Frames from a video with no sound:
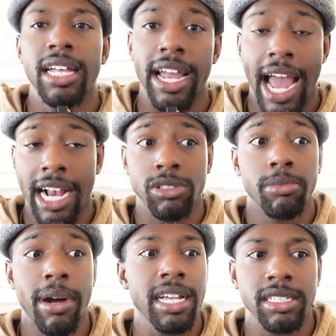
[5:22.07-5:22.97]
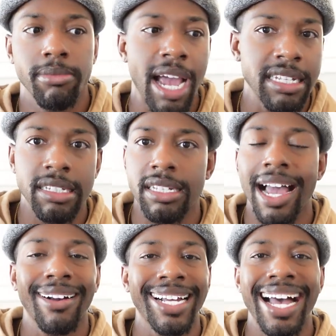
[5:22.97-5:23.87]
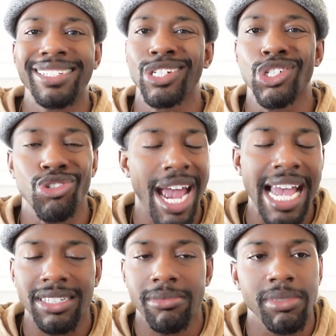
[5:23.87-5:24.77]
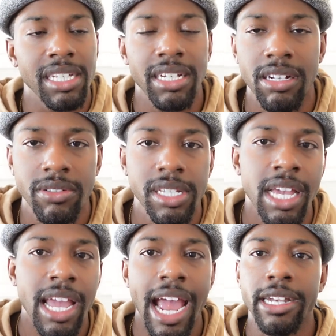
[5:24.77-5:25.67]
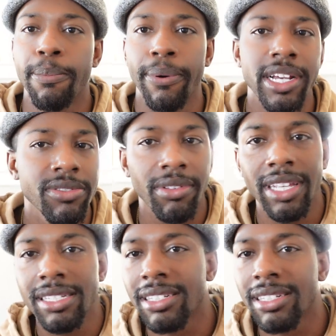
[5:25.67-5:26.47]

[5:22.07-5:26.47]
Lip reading: like actual boxing matches, and how guys just trash themselves at the press release,